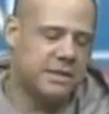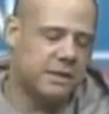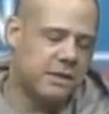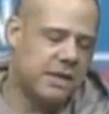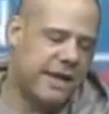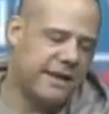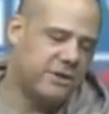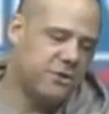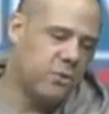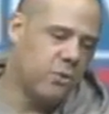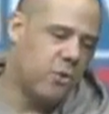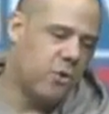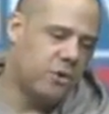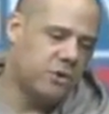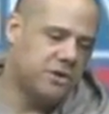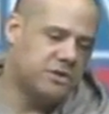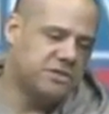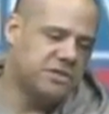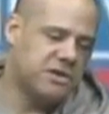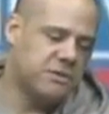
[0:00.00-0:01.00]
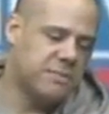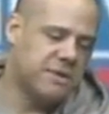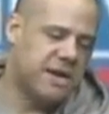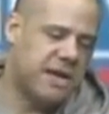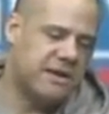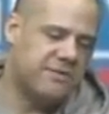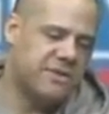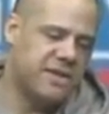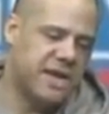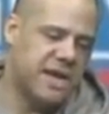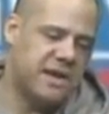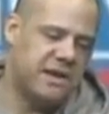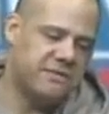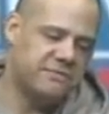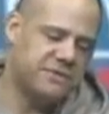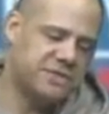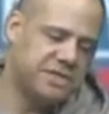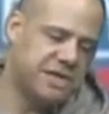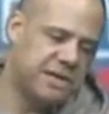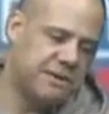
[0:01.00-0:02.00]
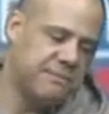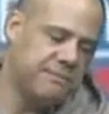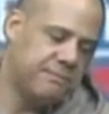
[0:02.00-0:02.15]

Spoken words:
like New Orleans coming out of the NFC.